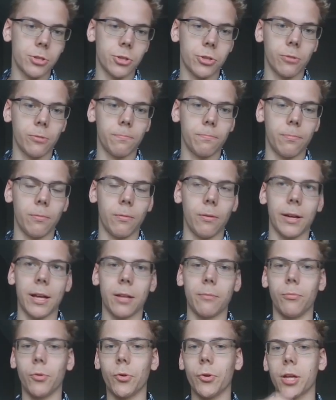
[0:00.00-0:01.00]
should
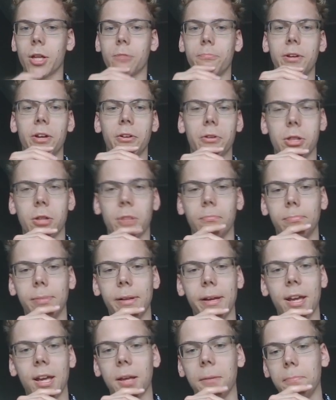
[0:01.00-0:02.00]
get more experience in
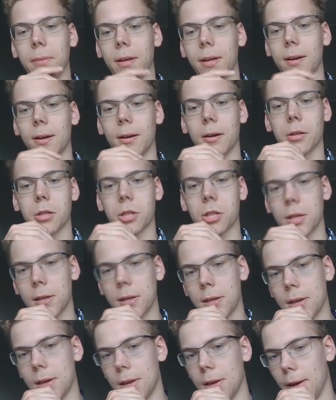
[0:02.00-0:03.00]
playing because
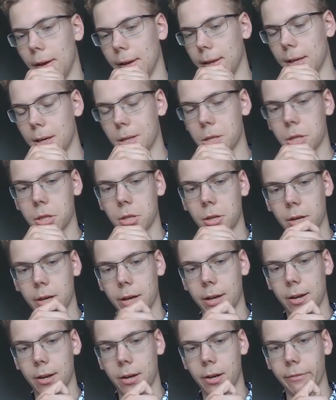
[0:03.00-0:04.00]
I guess
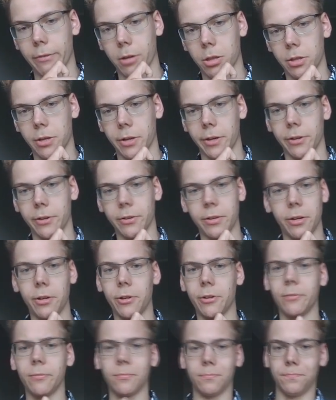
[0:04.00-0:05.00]
I was tired
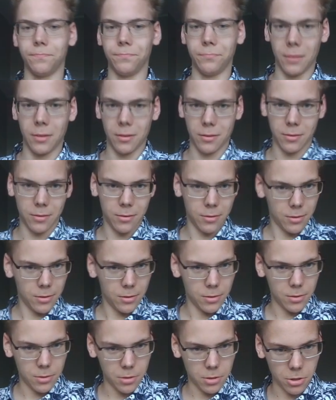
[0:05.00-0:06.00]
here.
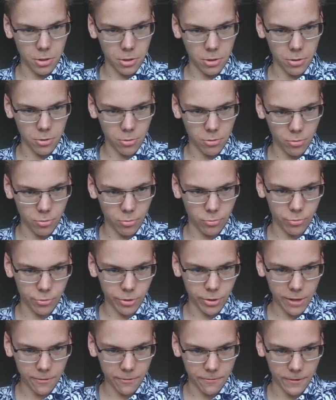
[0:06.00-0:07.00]
So
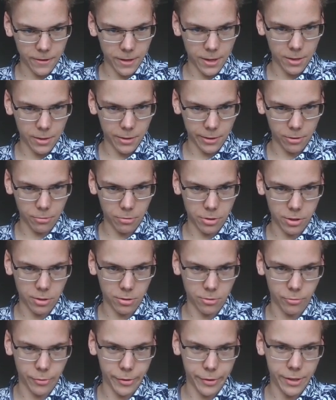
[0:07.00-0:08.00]
rook f8, I lose the
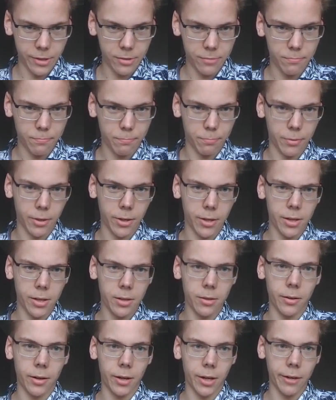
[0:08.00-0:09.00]
queen,
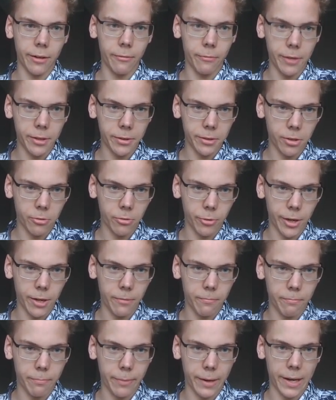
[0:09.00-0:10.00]
but I win the
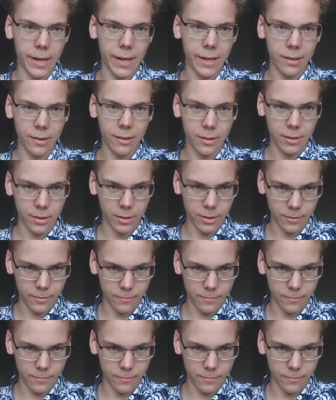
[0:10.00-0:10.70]
queen back.